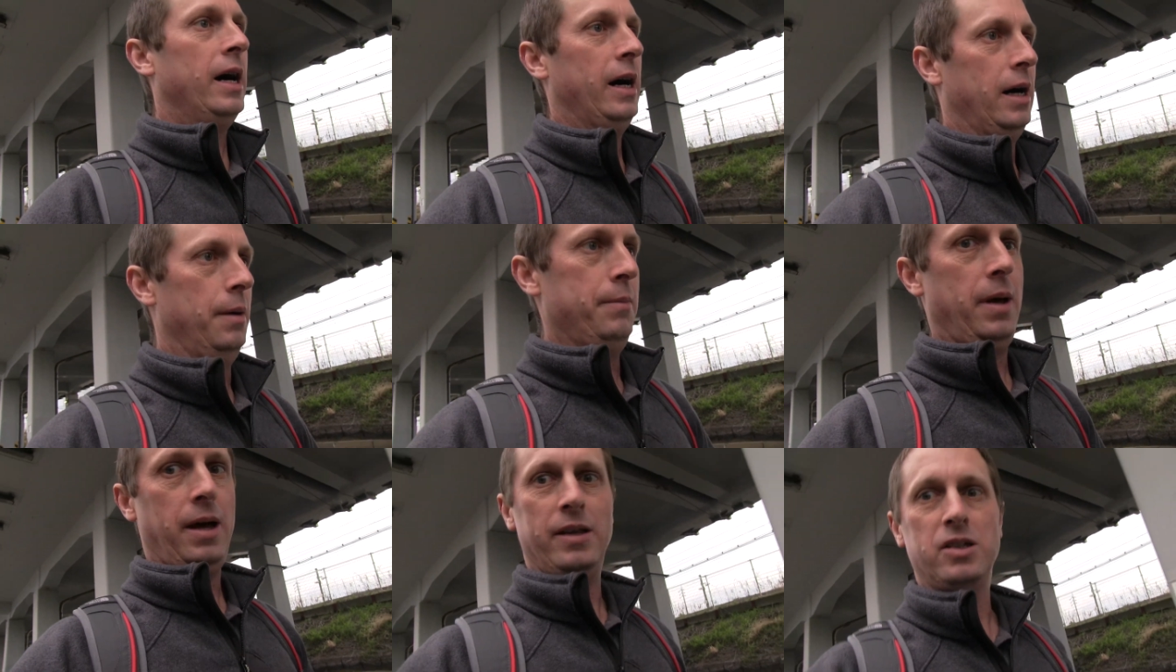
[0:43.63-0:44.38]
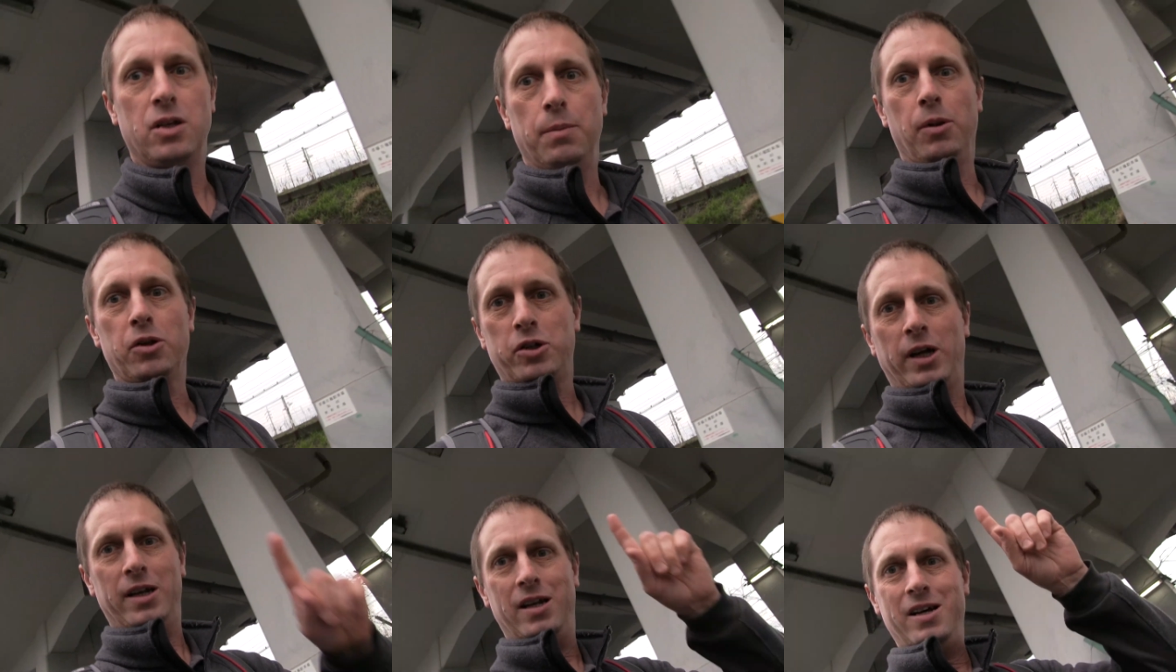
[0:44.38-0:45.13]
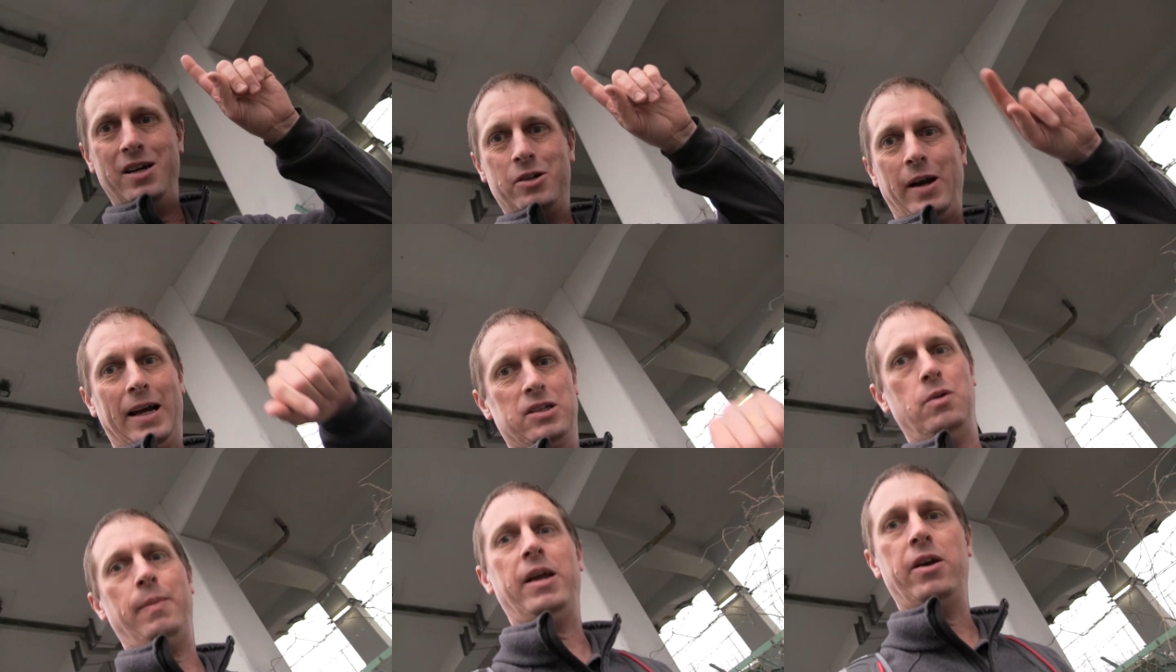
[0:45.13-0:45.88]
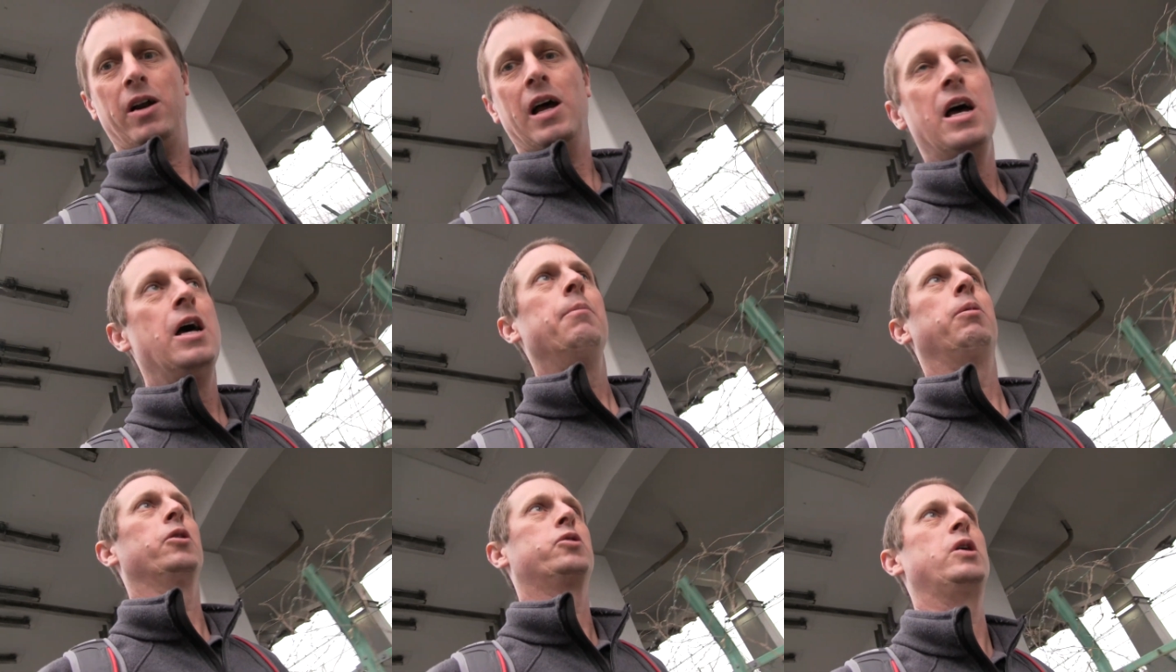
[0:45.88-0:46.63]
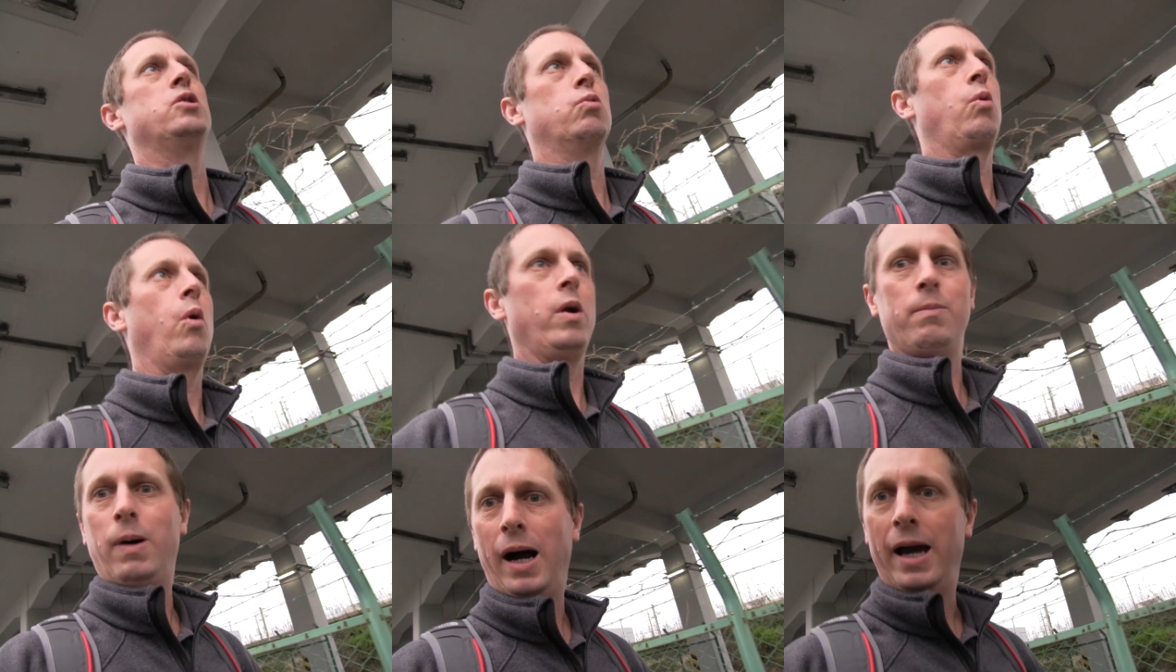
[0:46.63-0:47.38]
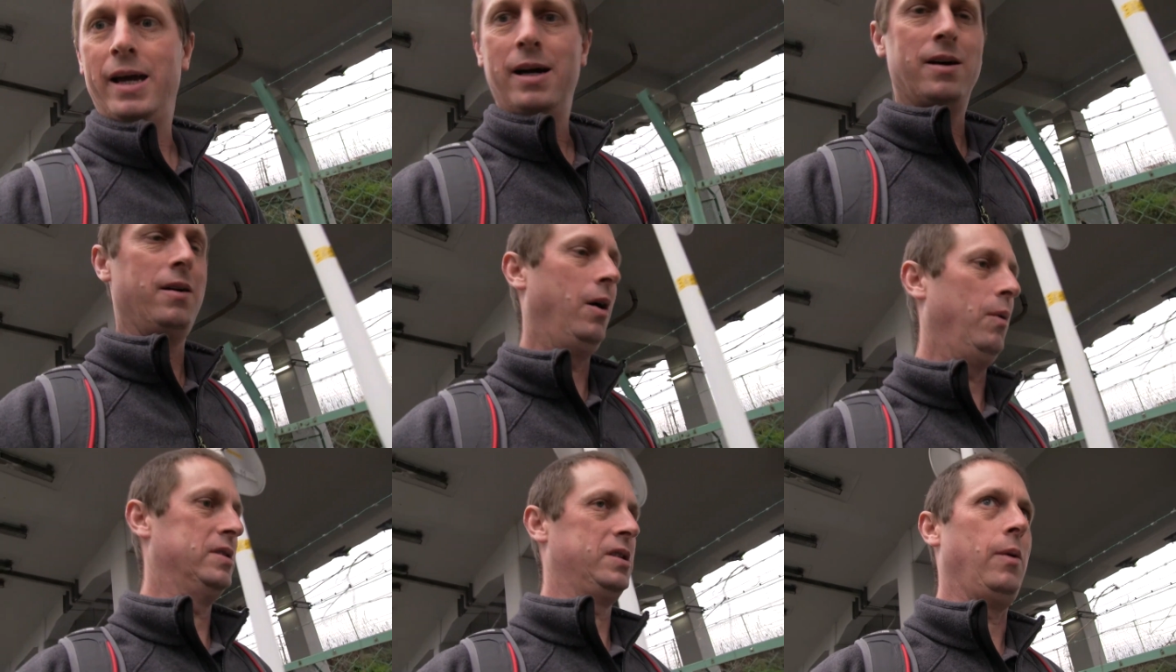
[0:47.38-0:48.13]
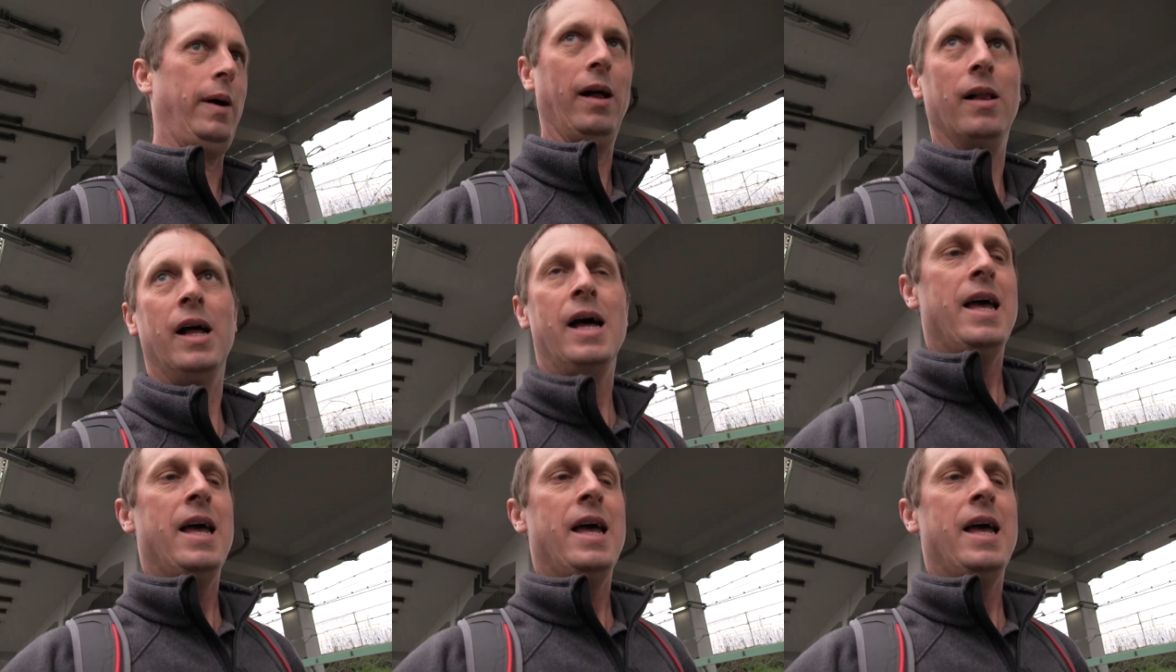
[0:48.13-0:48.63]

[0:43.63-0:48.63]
And these are the bullet train tracks. You might hear bullet trains roaring by once in a while.